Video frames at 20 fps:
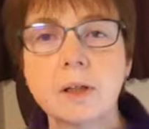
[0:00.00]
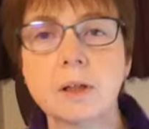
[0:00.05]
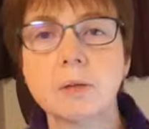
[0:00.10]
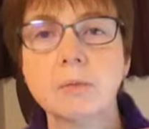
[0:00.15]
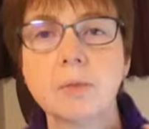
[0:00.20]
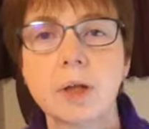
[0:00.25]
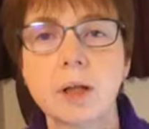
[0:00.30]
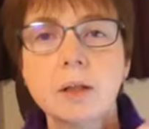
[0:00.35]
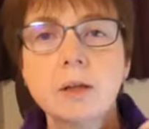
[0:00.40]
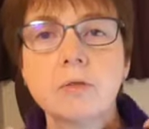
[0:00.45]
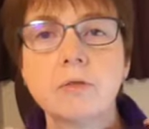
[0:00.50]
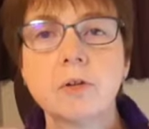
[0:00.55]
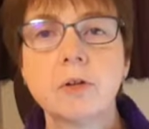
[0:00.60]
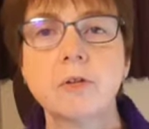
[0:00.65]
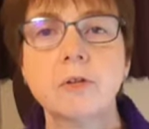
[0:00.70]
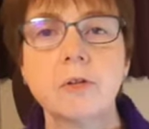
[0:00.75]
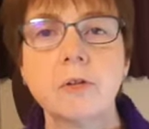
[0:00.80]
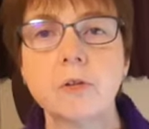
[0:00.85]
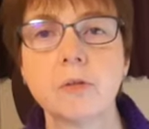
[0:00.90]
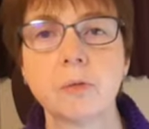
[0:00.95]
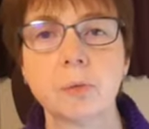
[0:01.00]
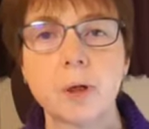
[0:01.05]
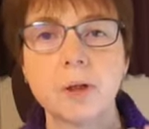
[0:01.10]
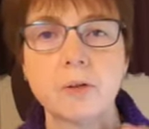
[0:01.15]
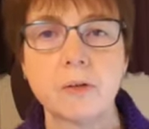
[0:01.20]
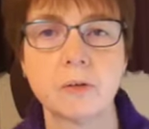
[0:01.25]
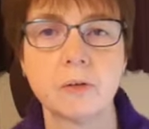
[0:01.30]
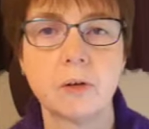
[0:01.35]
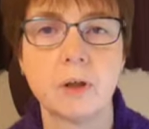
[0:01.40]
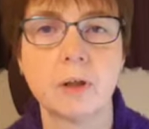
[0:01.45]
them down the front of the
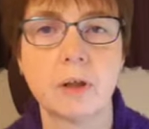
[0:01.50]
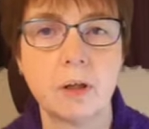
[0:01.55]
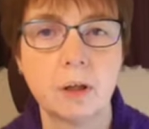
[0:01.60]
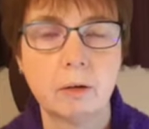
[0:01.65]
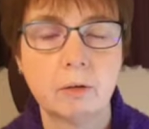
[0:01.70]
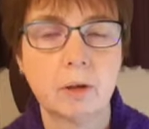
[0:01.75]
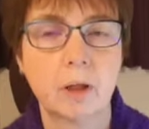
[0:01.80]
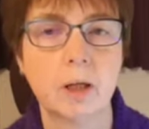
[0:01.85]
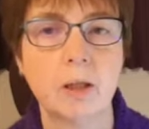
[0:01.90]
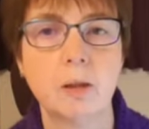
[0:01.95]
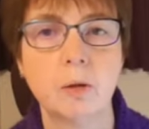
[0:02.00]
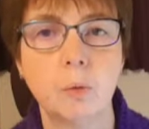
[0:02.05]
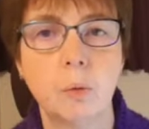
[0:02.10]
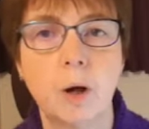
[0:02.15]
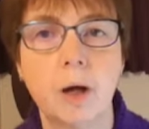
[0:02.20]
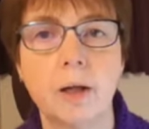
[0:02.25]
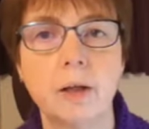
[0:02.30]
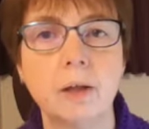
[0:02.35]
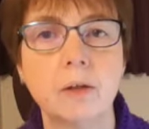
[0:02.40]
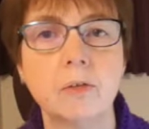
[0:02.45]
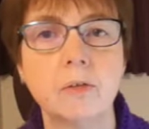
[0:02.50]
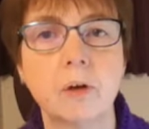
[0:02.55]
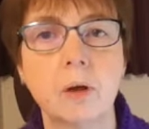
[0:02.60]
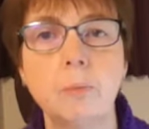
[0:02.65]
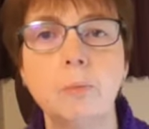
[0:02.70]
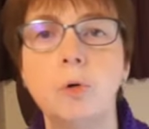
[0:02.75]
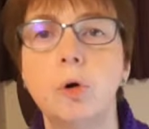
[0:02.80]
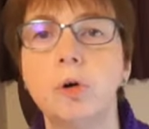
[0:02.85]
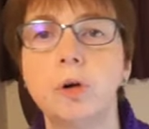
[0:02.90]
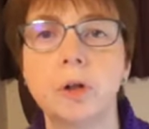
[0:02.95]
sweater so they don't get in the way. So I'm
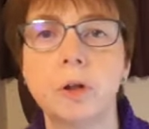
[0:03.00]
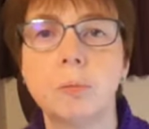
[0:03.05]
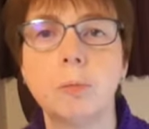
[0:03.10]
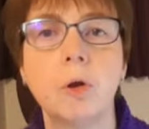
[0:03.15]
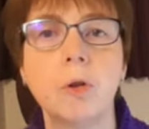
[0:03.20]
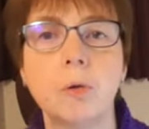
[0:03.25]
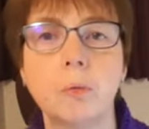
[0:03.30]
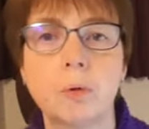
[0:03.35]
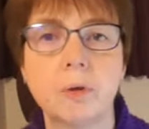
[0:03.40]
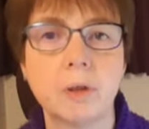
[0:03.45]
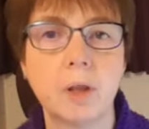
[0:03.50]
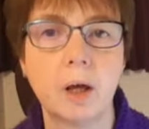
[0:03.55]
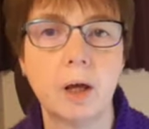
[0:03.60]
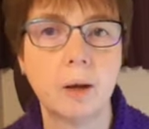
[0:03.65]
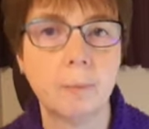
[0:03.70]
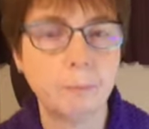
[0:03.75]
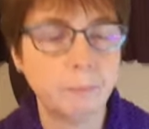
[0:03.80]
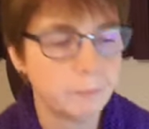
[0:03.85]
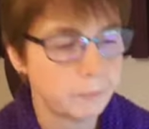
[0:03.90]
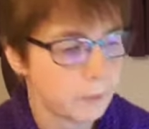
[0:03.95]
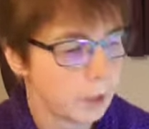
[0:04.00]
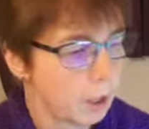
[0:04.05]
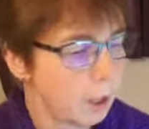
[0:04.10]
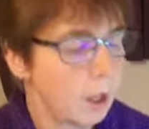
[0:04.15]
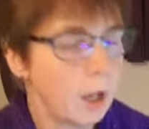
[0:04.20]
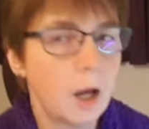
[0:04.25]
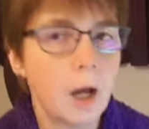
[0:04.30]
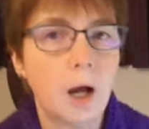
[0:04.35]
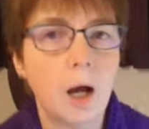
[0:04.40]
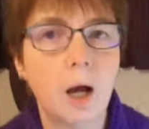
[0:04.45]
not going to bother with that.
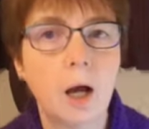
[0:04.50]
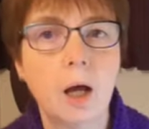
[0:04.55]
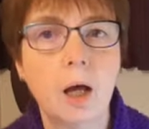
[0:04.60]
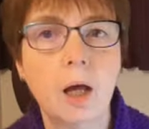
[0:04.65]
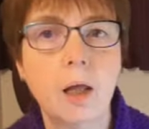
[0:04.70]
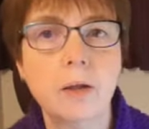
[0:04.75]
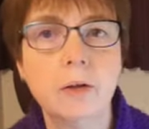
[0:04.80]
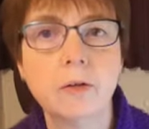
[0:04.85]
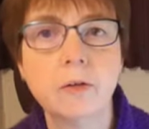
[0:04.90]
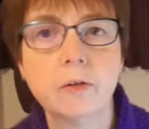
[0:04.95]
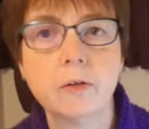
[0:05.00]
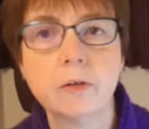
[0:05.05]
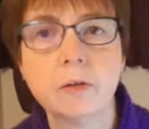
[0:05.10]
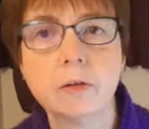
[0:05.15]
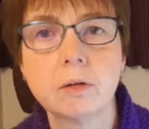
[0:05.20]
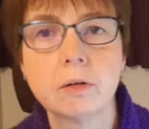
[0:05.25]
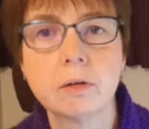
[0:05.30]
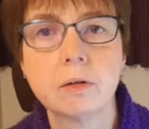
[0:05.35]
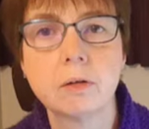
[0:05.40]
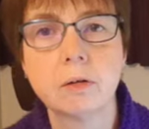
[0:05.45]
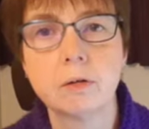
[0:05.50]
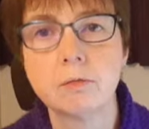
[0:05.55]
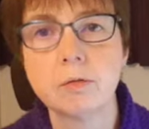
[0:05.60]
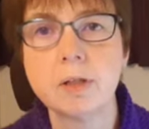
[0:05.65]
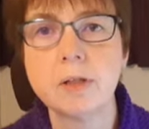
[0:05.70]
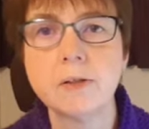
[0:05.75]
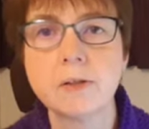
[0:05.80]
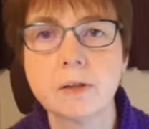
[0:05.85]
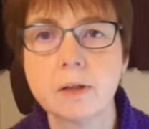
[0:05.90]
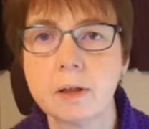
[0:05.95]
And the
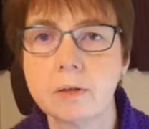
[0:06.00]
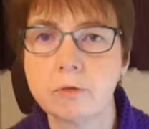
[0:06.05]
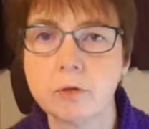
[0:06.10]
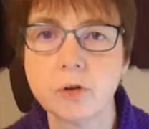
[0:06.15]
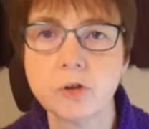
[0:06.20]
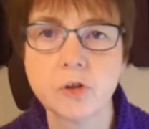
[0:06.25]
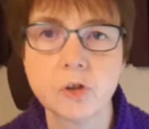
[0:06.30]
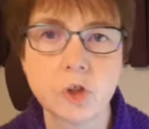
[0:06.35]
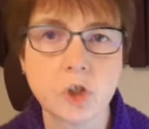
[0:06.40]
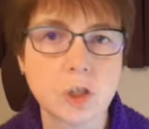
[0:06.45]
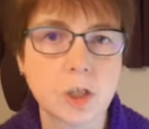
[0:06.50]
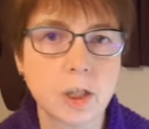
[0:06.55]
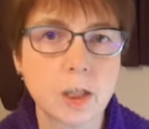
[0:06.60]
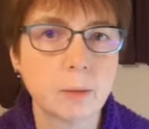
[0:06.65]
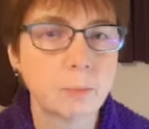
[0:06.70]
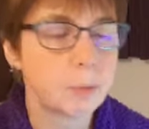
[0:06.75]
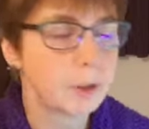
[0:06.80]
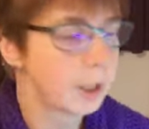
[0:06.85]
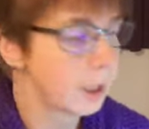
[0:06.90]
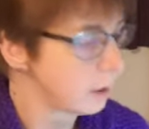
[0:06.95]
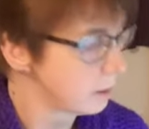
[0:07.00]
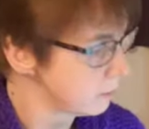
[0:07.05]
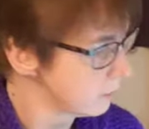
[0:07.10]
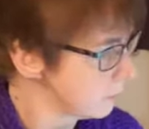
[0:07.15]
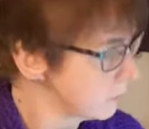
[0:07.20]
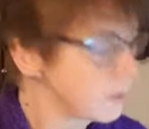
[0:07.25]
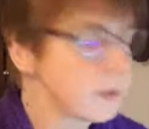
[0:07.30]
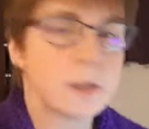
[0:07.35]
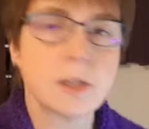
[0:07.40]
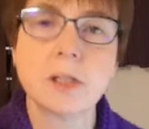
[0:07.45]
reason I've got such clear
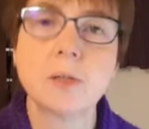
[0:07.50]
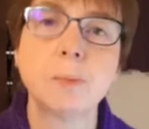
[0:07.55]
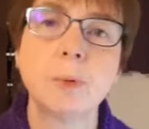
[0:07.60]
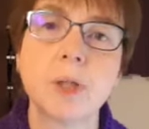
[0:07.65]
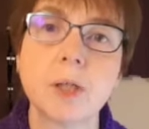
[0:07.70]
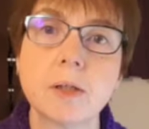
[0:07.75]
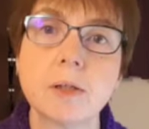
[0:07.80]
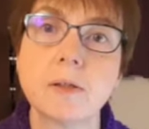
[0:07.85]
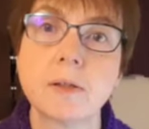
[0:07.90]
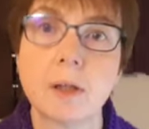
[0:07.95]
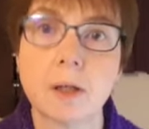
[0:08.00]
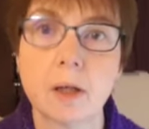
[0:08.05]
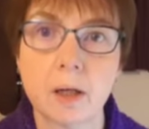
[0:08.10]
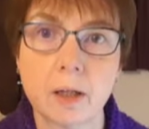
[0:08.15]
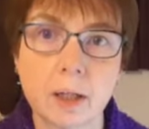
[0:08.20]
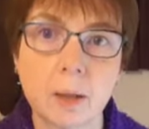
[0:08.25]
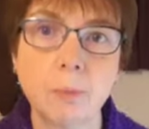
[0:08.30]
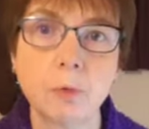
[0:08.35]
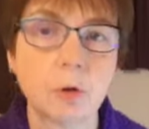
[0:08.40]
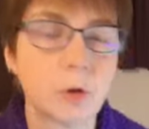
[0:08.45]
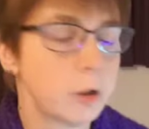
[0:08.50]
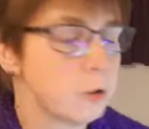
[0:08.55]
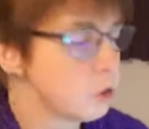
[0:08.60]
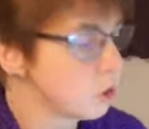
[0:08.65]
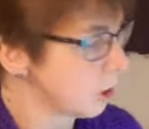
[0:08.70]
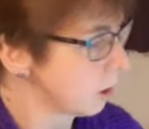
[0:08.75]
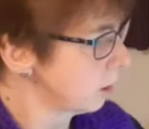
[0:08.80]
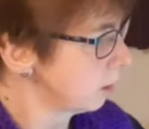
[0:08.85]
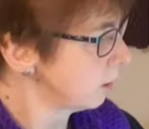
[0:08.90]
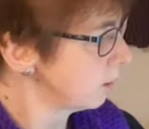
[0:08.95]
plans is because I am
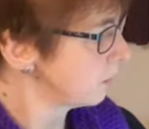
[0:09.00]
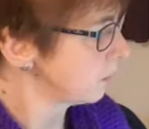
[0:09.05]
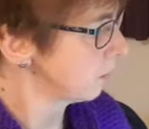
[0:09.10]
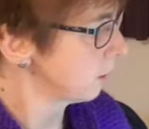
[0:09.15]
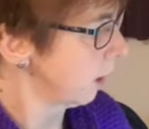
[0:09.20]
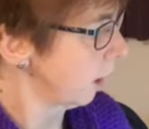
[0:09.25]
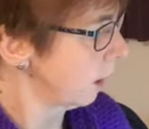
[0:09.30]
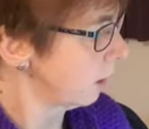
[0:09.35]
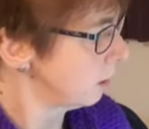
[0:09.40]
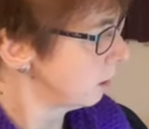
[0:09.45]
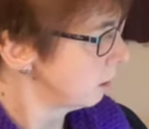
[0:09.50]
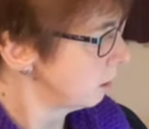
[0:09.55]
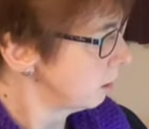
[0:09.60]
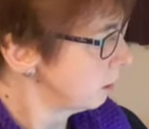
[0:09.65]
crocheting it again.